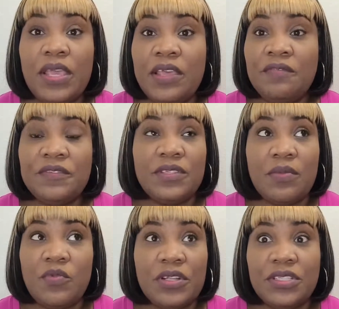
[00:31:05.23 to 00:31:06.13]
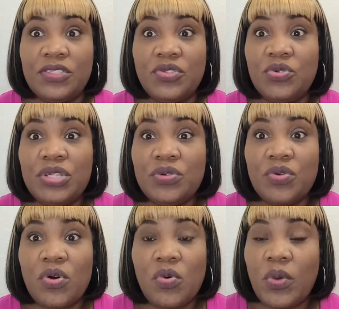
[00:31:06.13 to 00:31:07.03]
if someone's
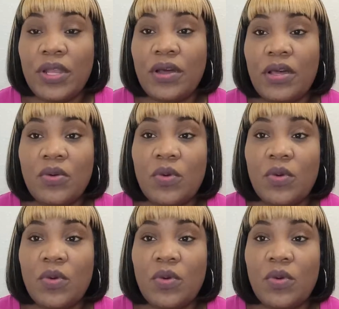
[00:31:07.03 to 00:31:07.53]
2-year-old went on